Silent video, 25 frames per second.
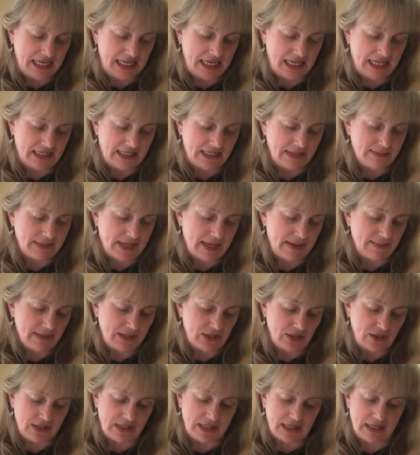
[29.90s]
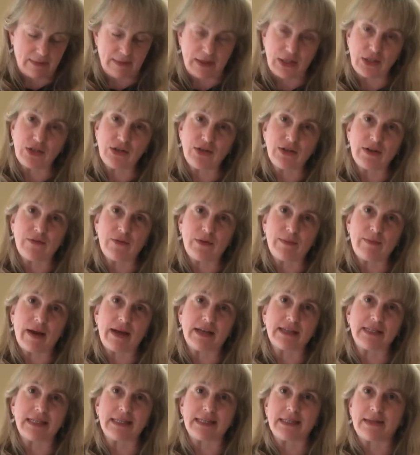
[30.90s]
sometimes there's going to be two different
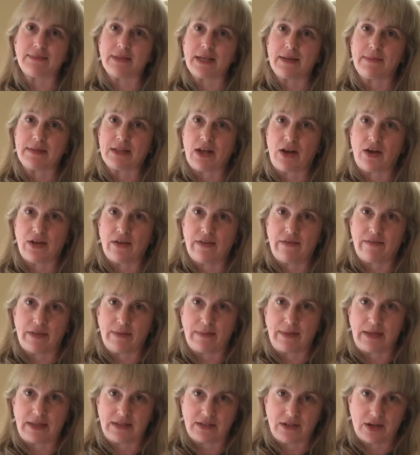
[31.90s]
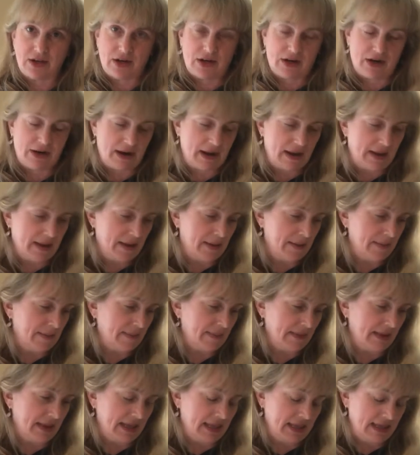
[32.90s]
boxes. Sometimes all of the beads are
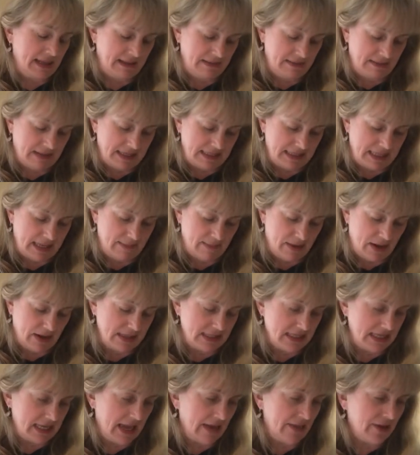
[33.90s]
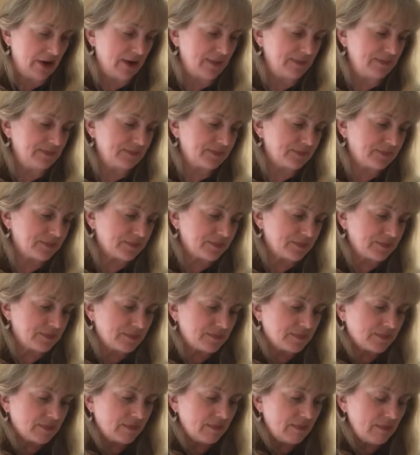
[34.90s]
in the same box together.
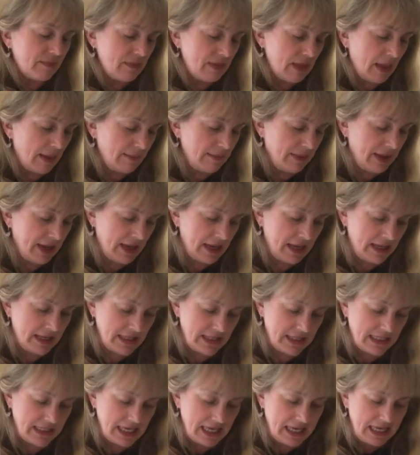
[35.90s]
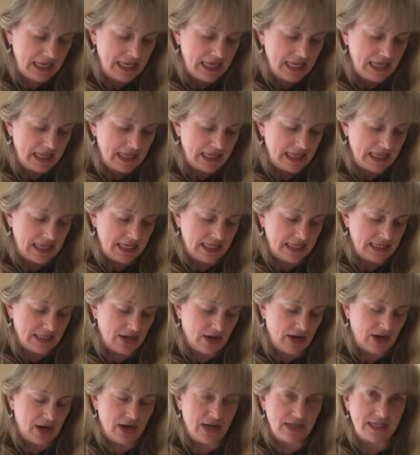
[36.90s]
But these
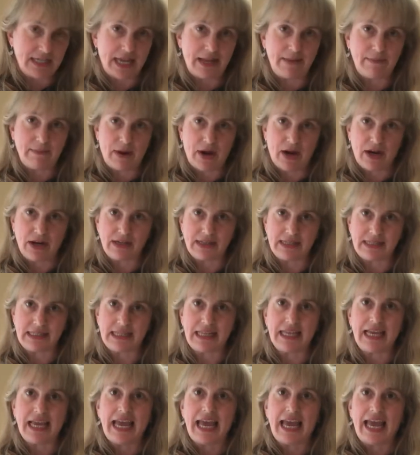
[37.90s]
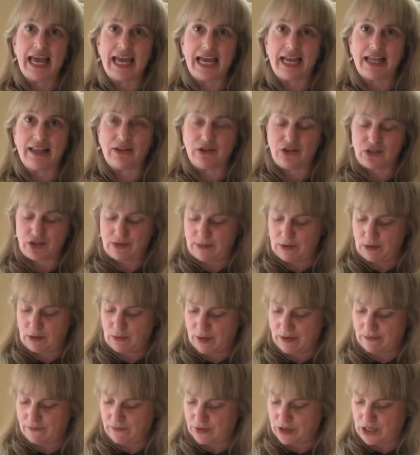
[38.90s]
are 10 bars, and there should be
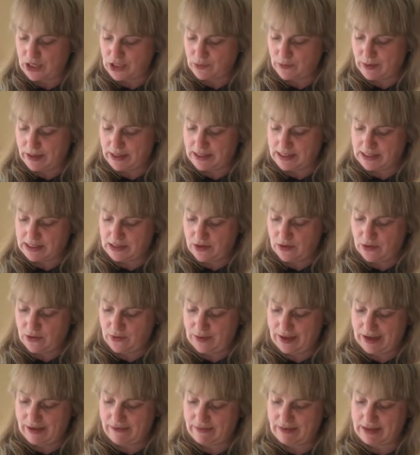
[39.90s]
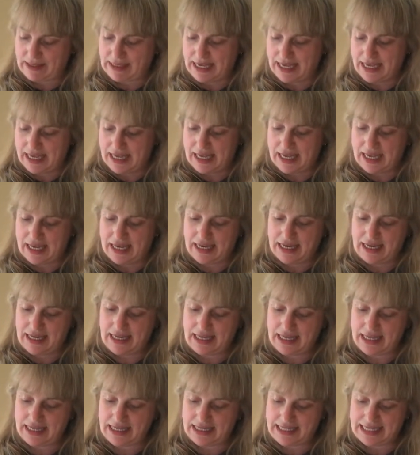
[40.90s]
one for each one. So we have 10,
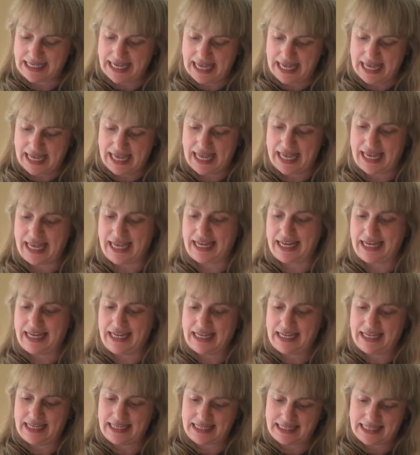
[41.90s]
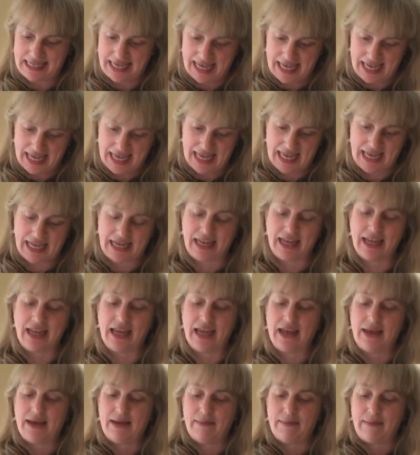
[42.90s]
10, 10,
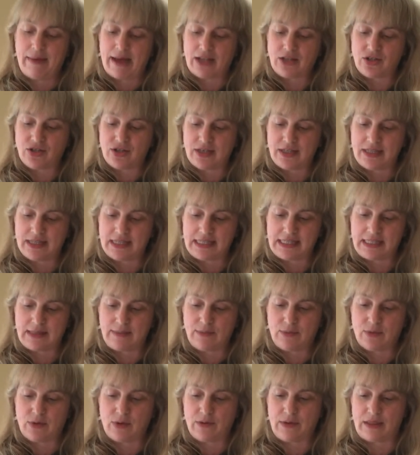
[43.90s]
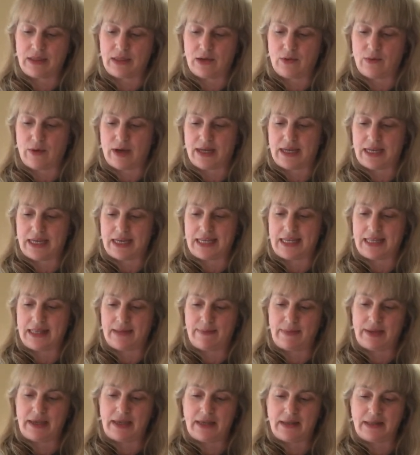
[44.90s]
matching the symbol with the quantity. The
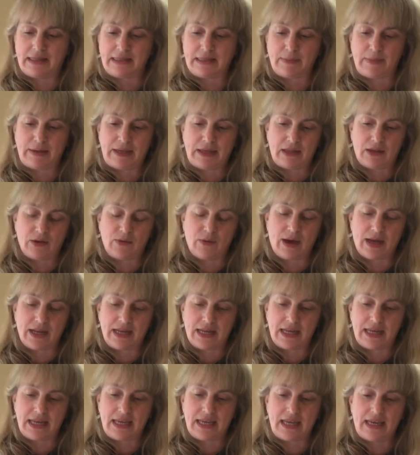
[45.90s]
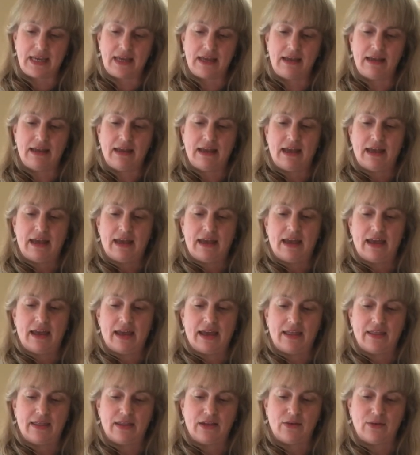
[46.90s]
beads being the quantity,
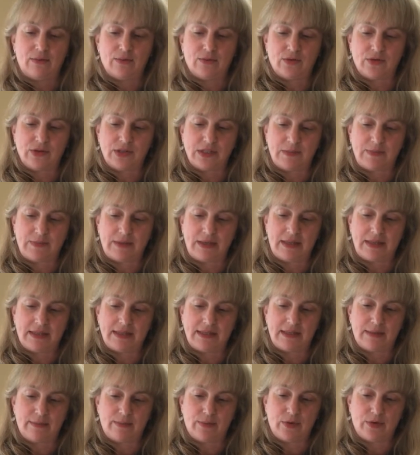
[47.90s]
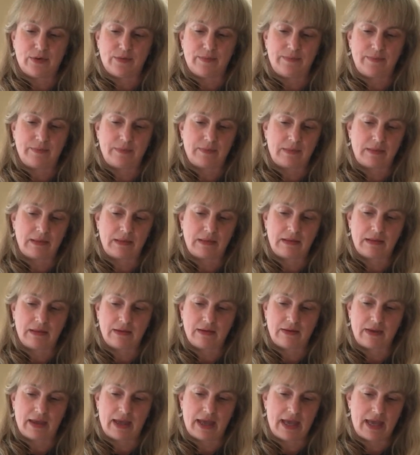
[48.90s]
and the numerals being the symbol.
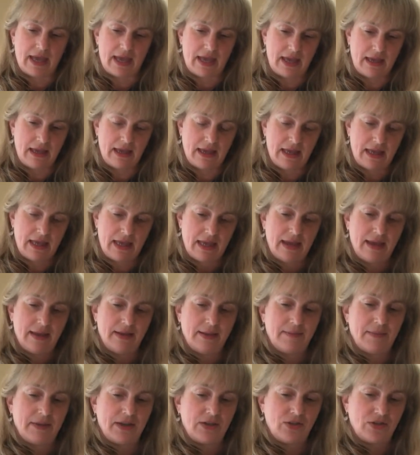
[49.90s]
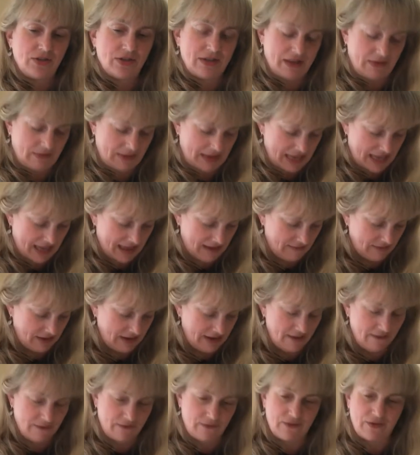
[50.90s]
Okay, make sure that we have
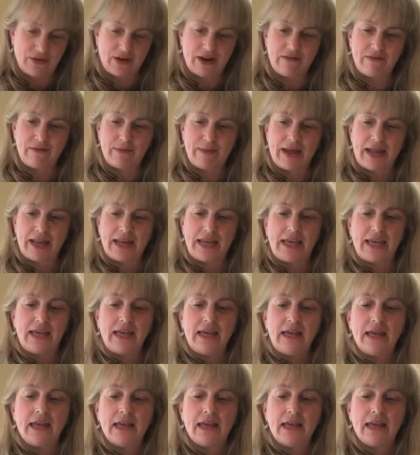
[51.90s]
enough for everybody.